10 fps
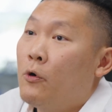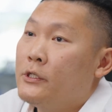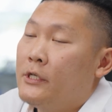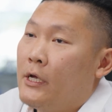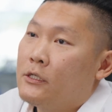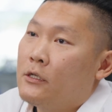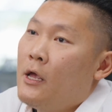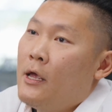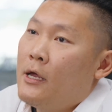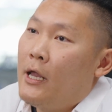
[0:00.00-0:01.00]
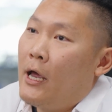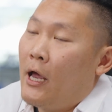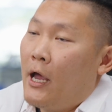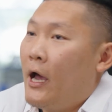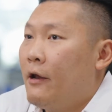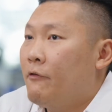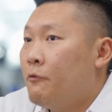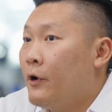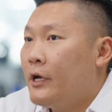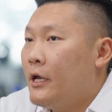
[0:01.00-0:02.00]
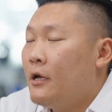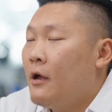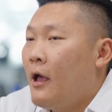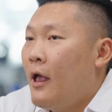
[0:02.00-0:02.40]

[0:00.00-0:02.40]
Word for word: project that I kind of working.